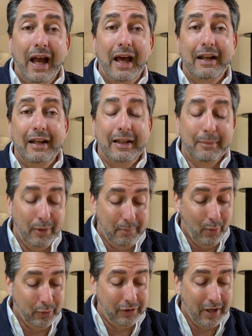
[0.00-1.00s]
and a little bit
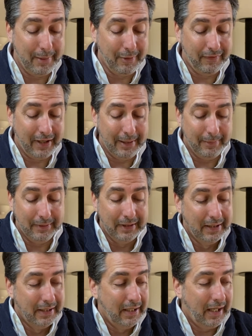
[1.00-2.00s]
more time available.
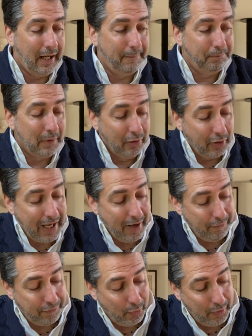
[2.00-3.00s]
Look
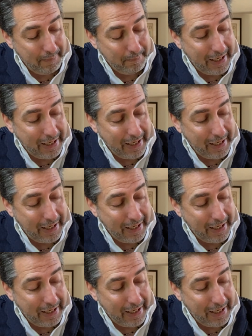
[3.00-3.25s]
out for it.